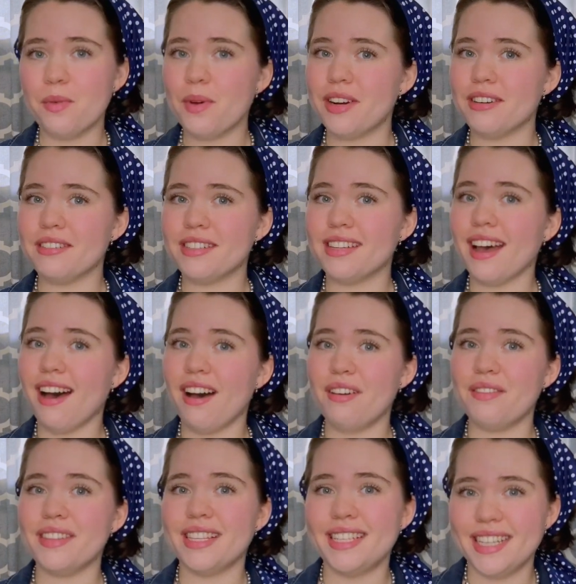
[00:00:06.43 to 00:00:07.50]
the winners
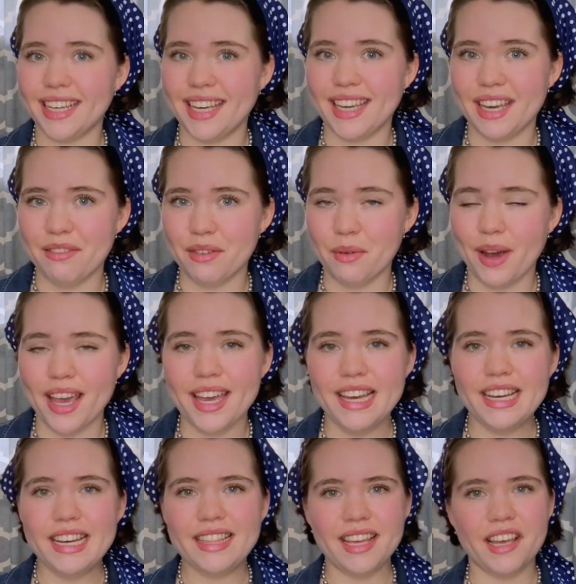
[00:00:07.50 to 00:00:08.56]
of the ticket giveaway.